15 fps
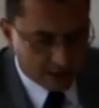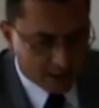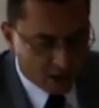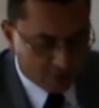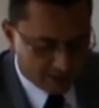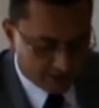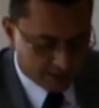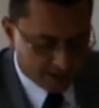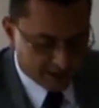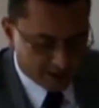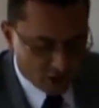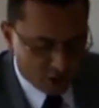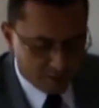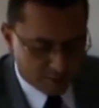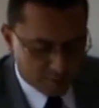Now, from an
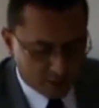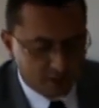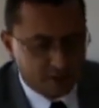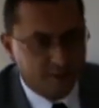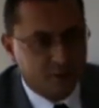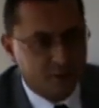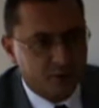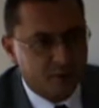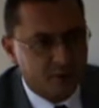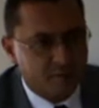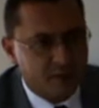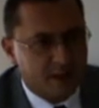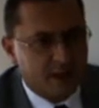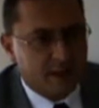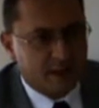economic point of
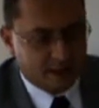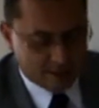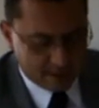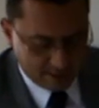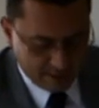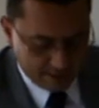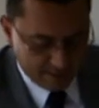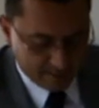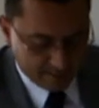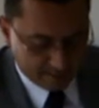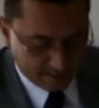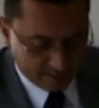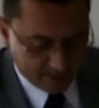view, uh,